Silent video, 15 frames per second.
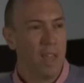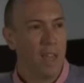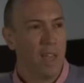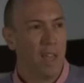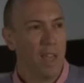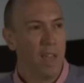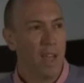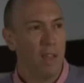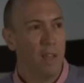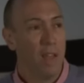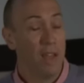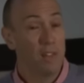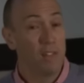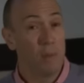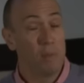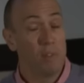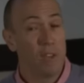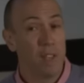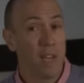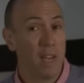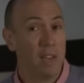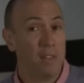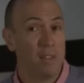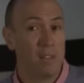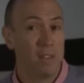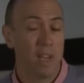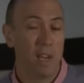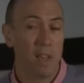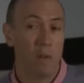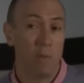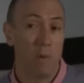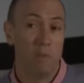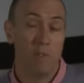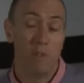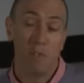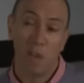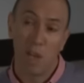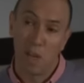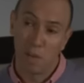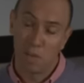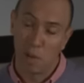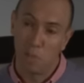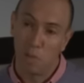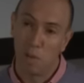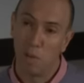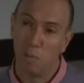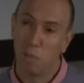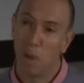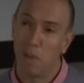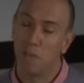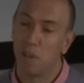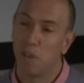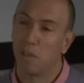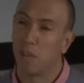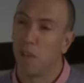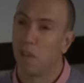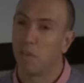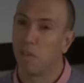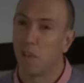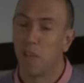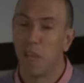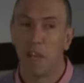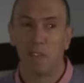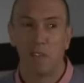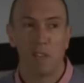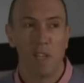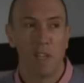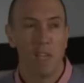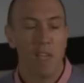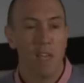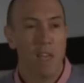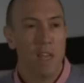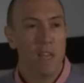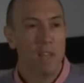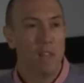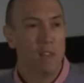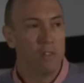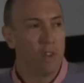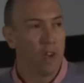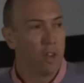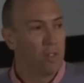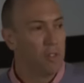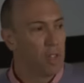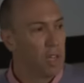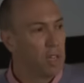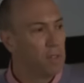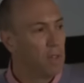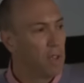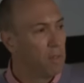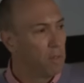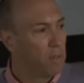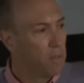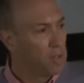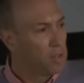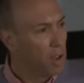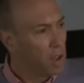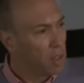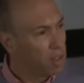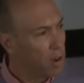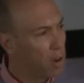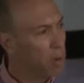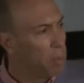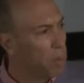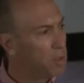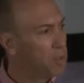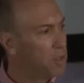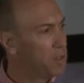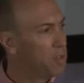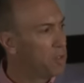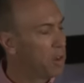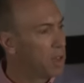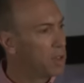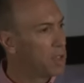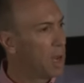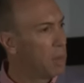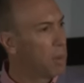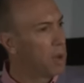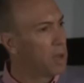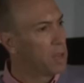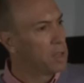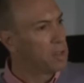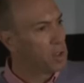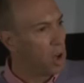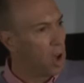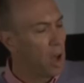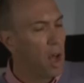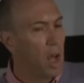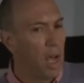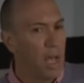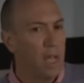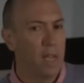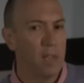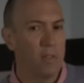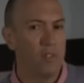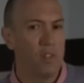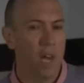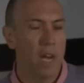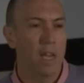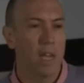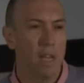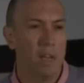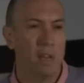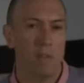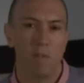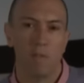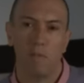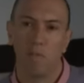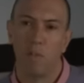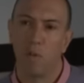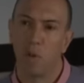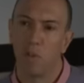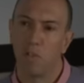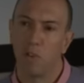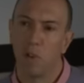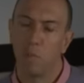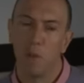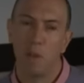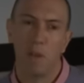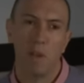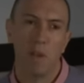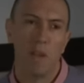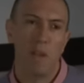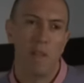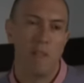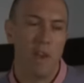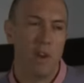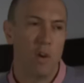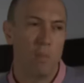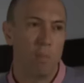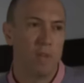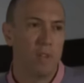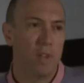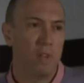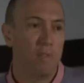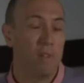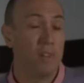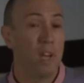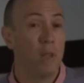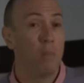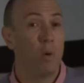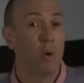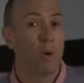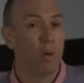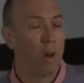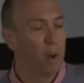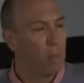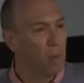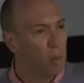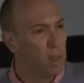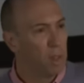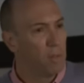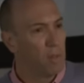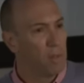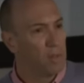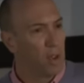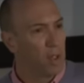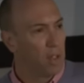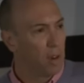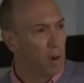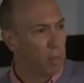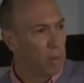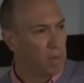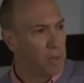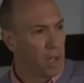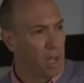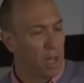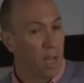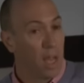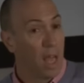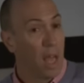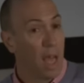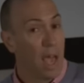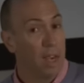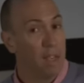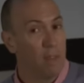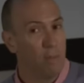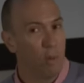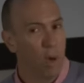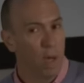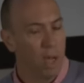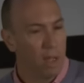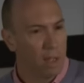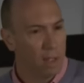An exception to that is a study that we've just had accepted in patient education and counselling that shows that if a physiotherapist is dressed up in a tie and jacket for a treatment, they're not perceived as any more credible than the physiotherapist in activewear.